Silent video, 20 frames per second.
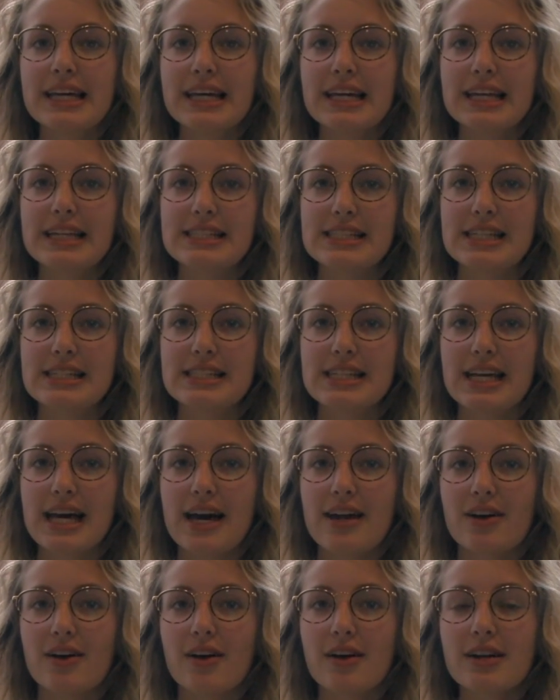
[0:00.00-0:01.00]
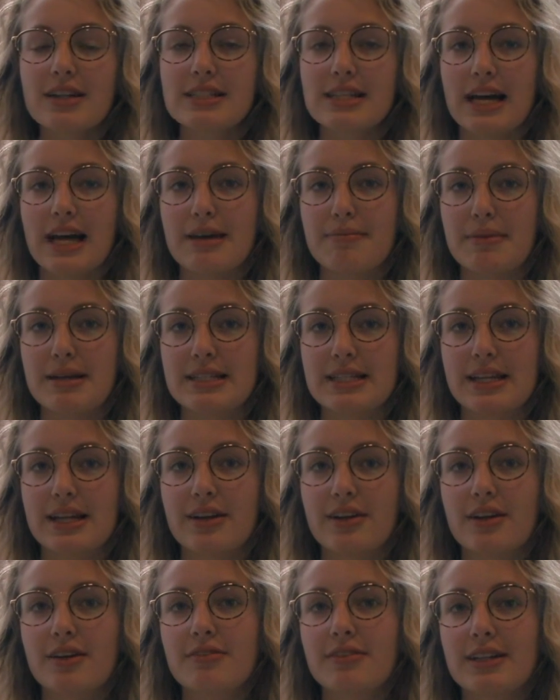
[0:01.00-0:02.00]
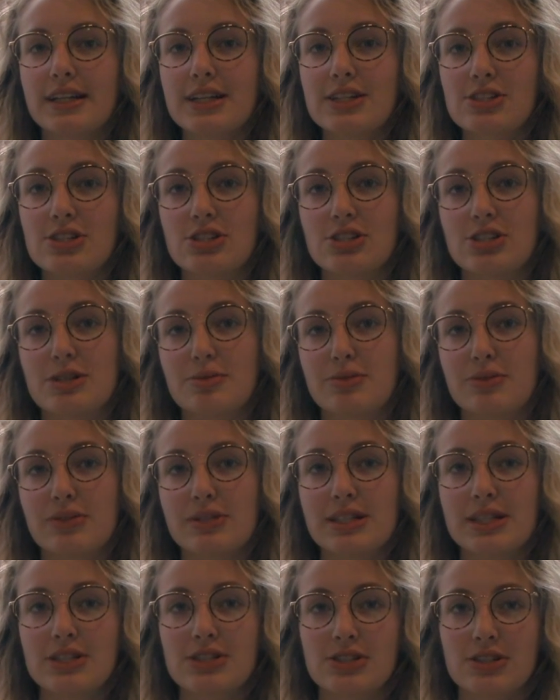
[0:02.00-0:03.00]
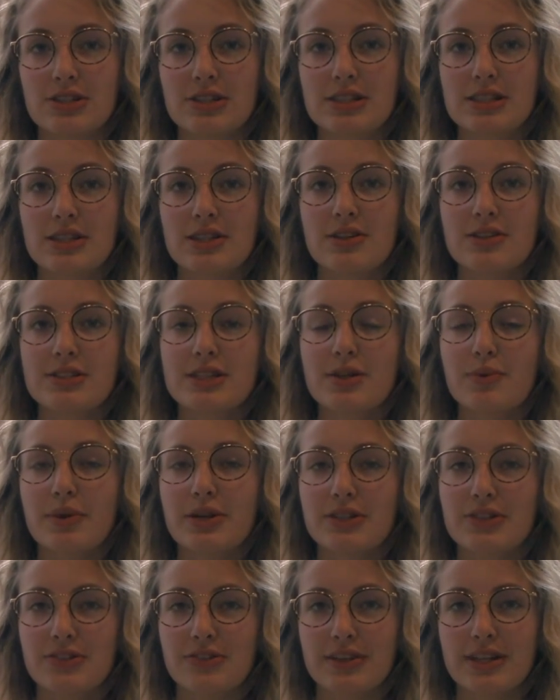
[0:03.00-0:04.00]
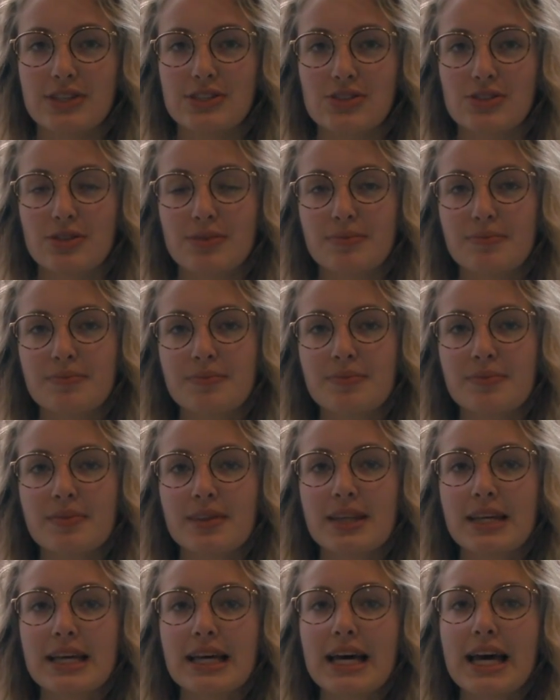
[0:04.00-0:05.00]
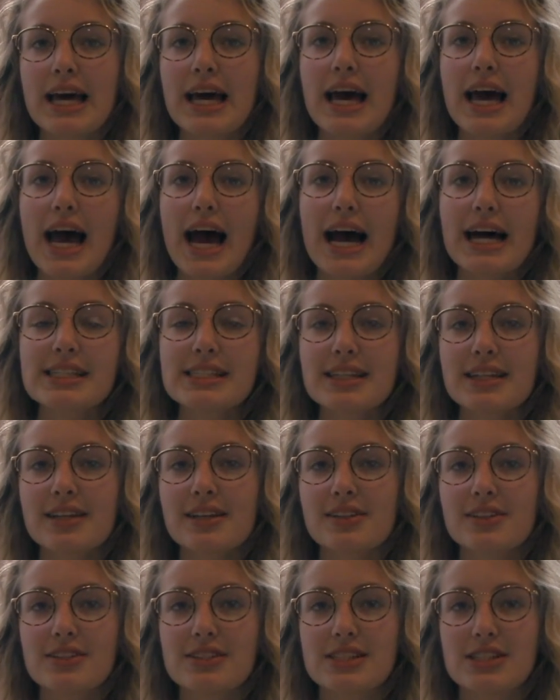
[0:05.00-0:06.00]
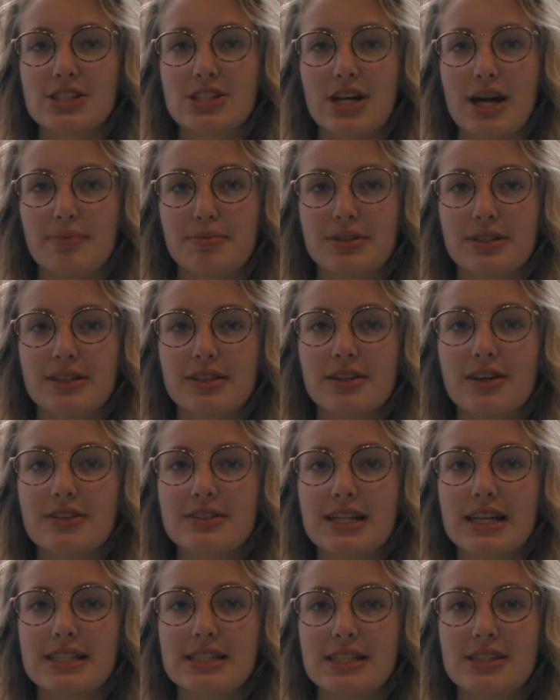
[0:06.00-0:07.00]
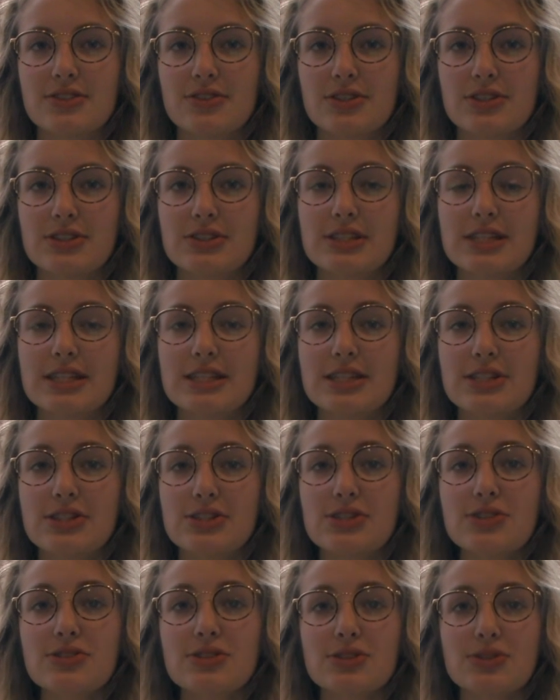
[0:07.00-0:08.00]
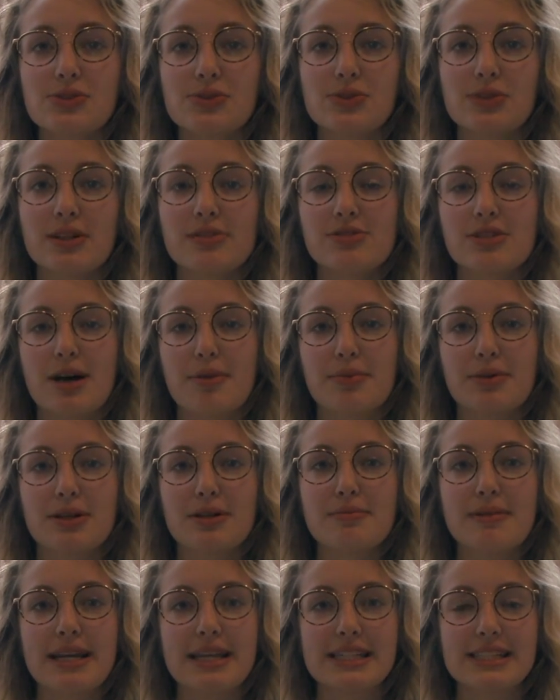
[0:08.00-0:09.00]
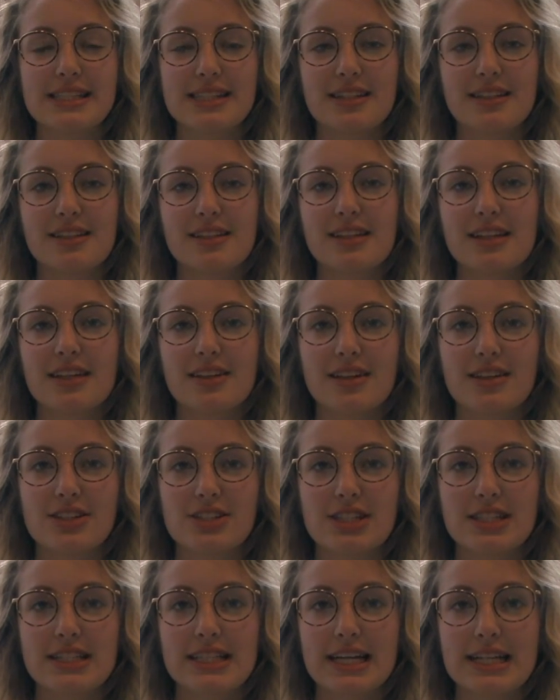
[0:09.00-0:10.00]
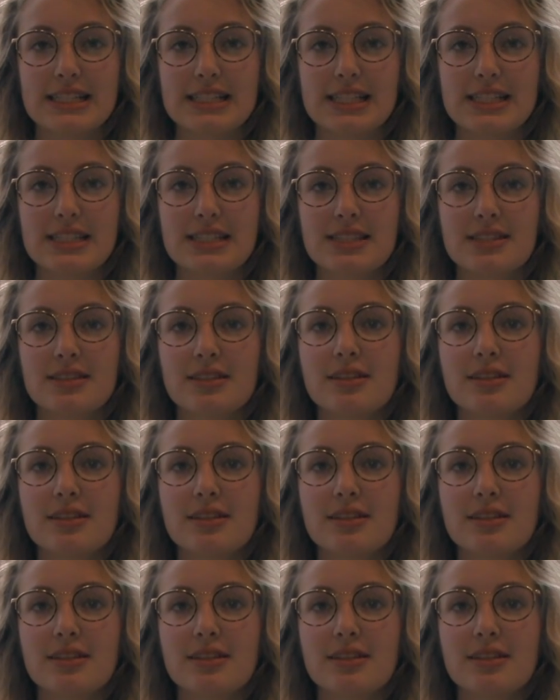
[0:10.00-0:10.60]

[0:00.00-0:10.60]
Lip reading: He says they had a hard time maintaining good relationships with teachers and those who worked with Rachel. As he concludes the chapter, Hotez introduces his new school of tropical medicine he launched in Texas.